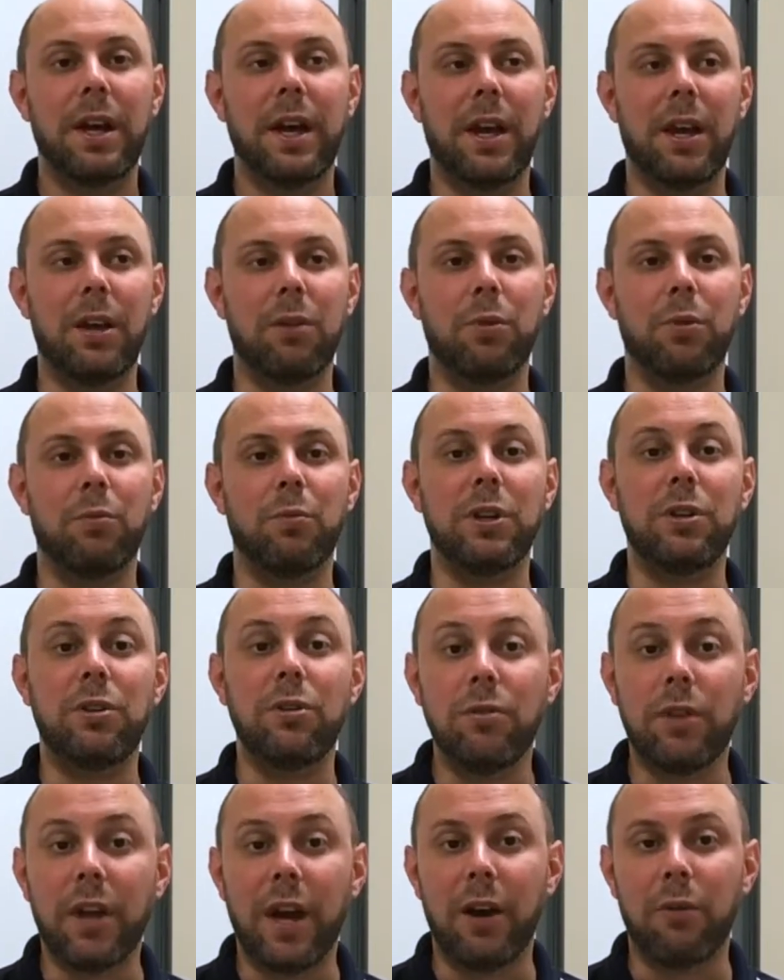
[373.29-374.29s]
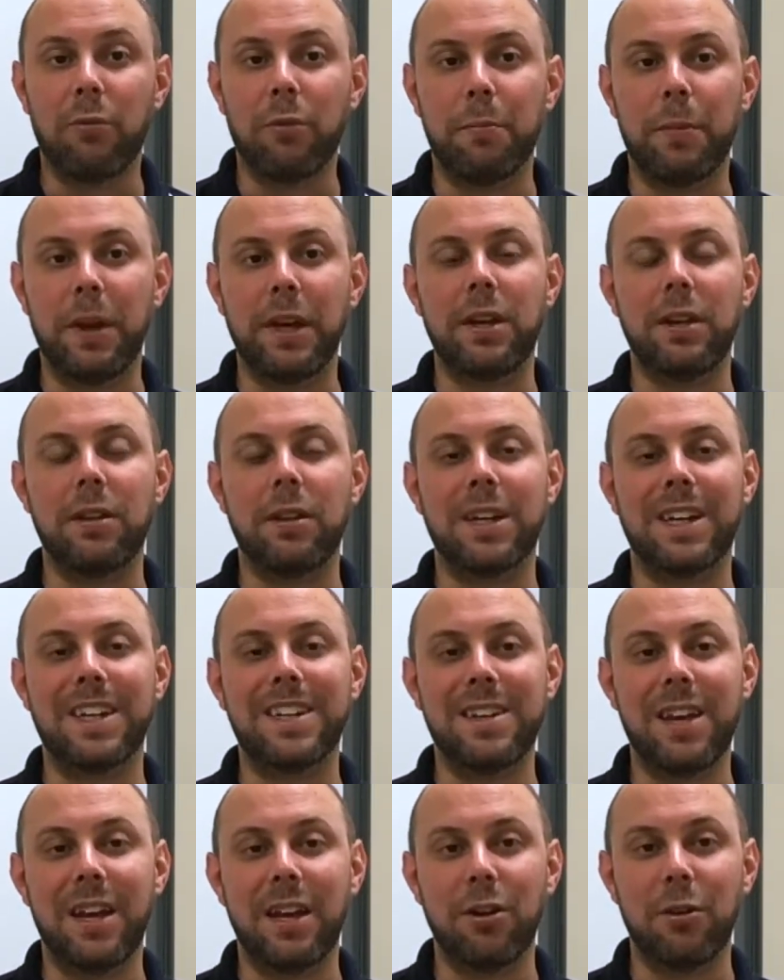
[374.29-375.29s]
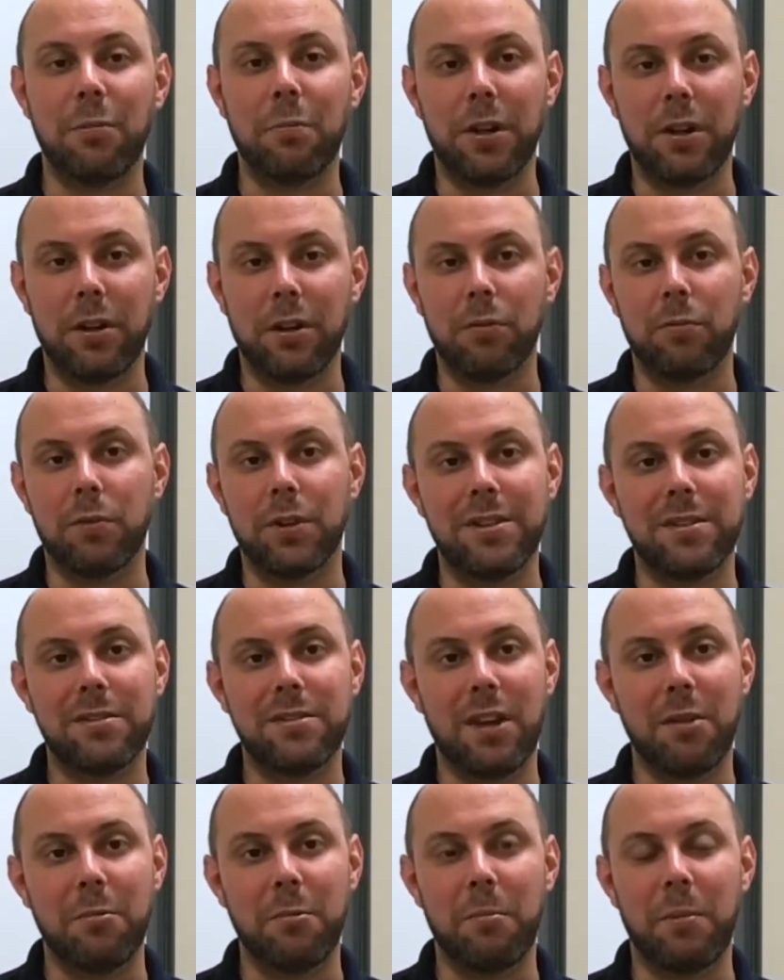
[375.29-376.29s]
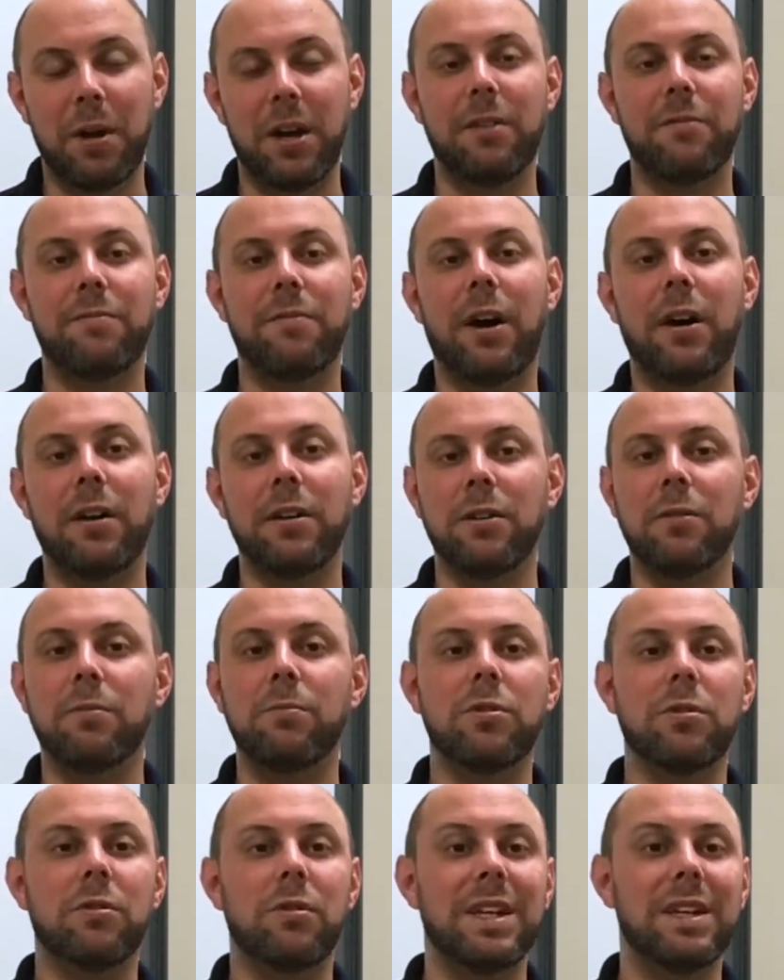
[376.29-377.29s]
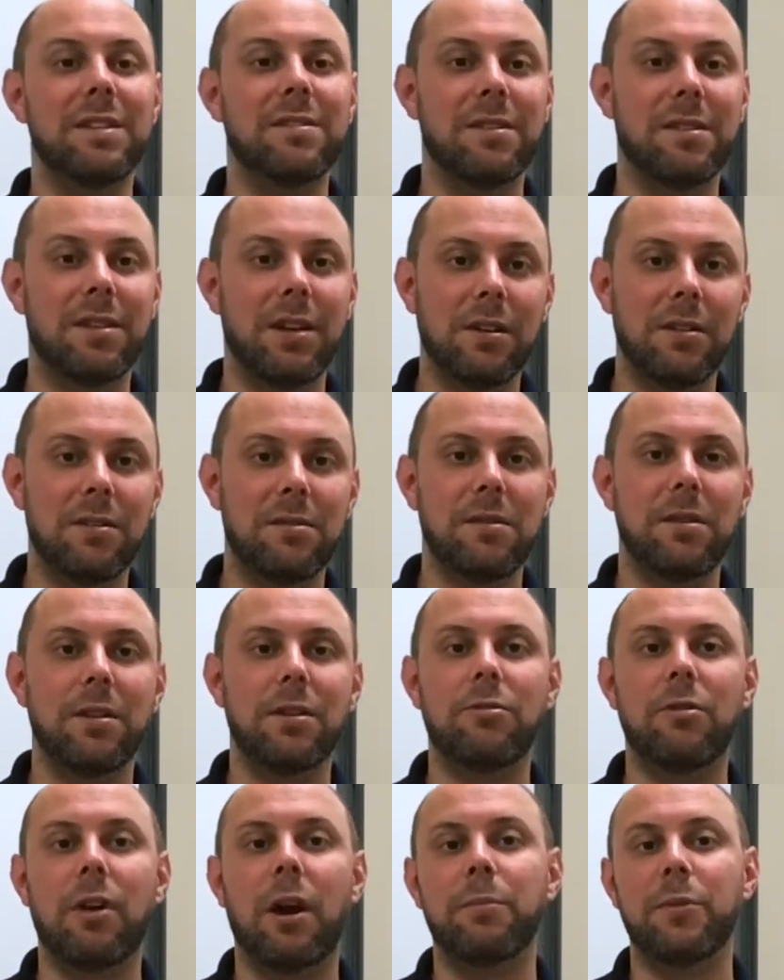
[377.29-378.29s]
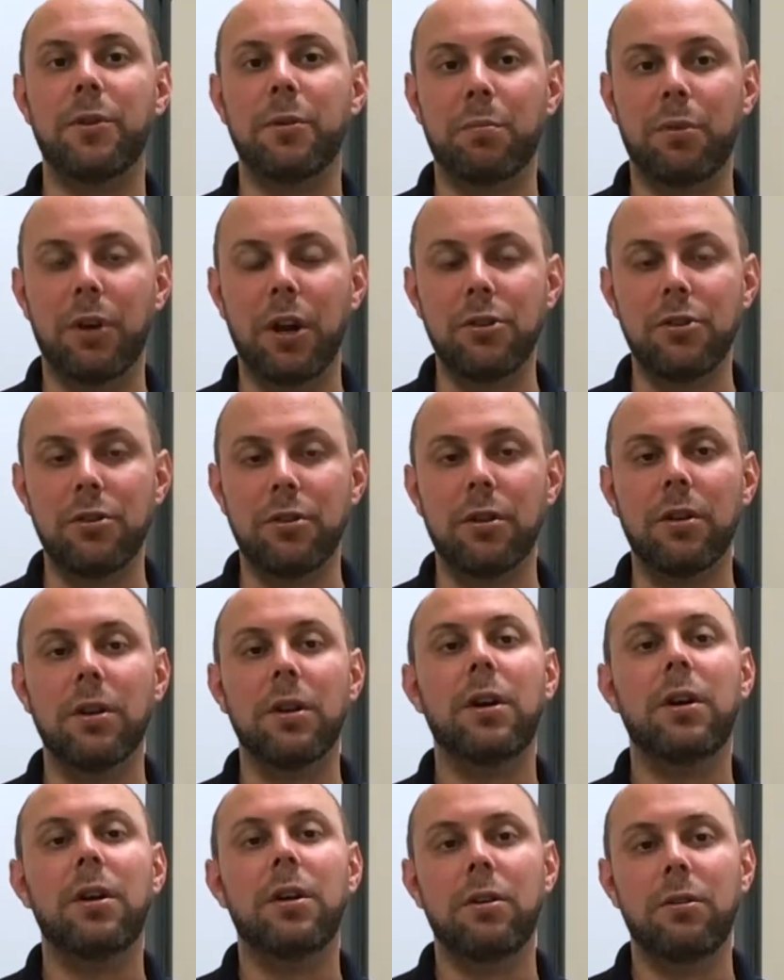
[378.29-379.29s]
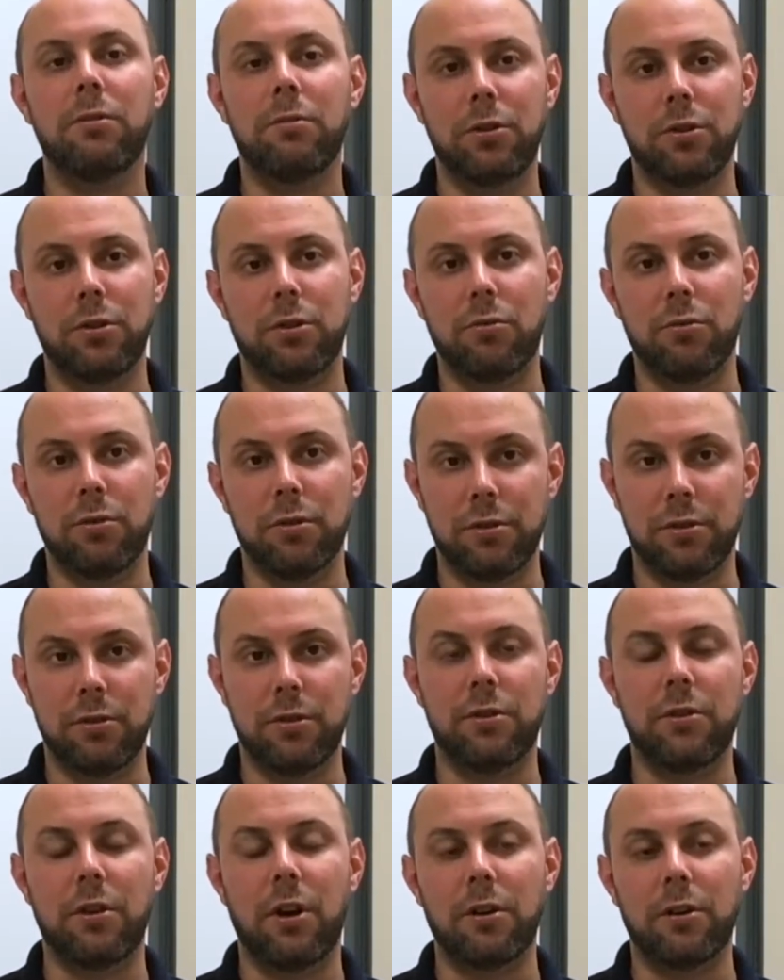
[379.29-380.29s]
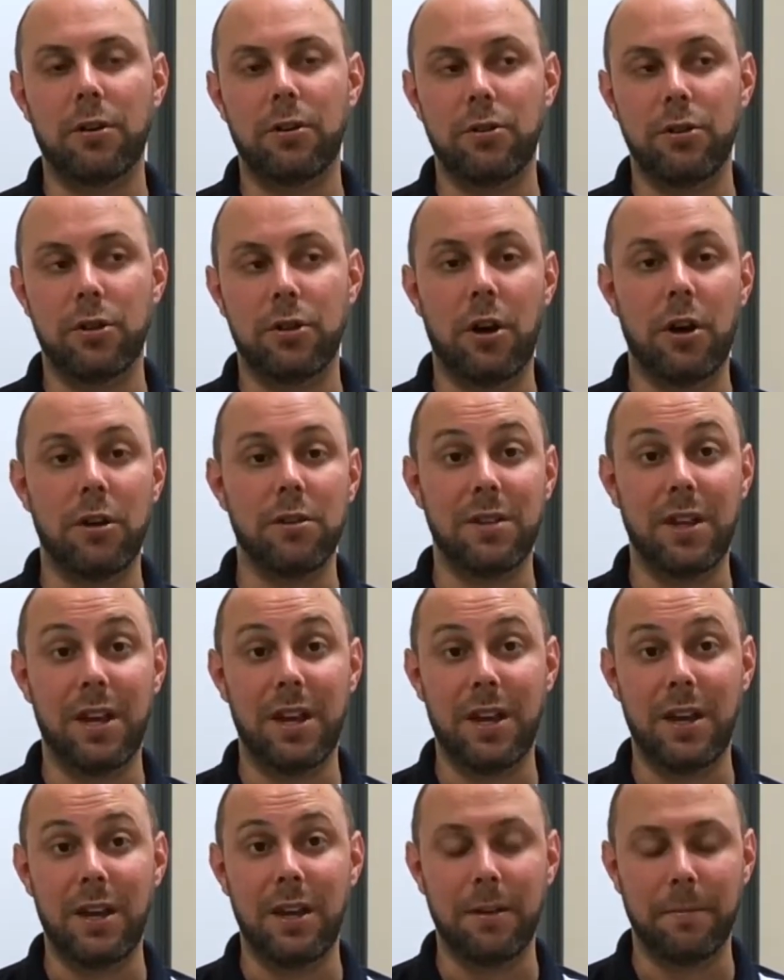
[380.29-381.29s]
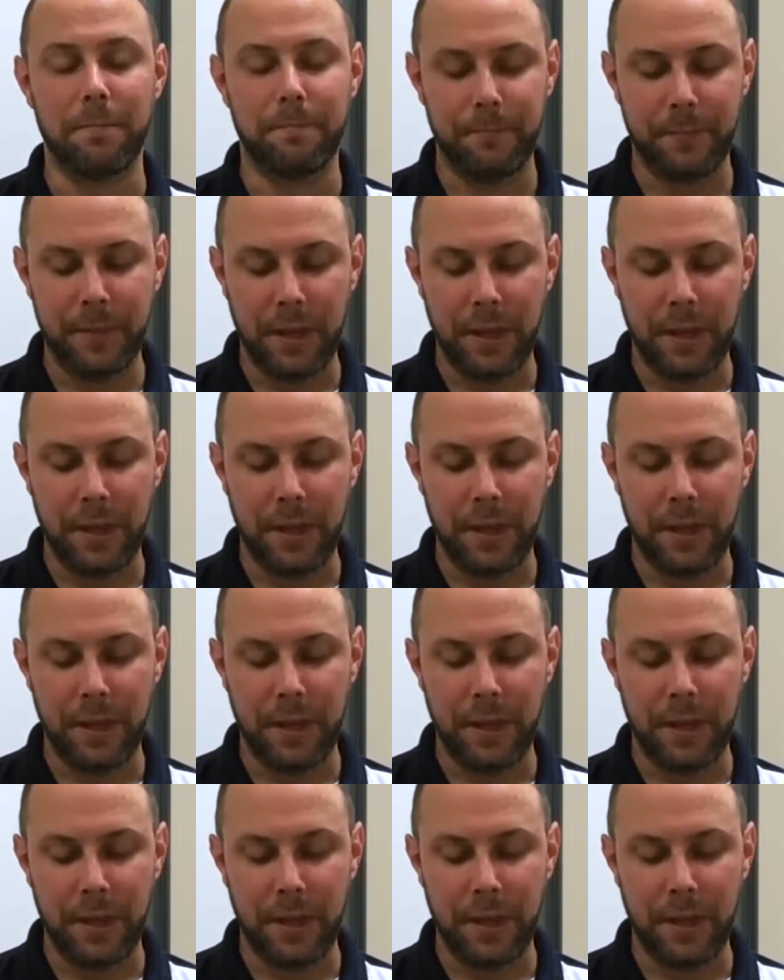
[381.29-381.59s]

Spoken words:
And when we do that, we're making the container bigger with the same amount of volume, so it has the tendency to drop their pressure, which of course could cause the headache.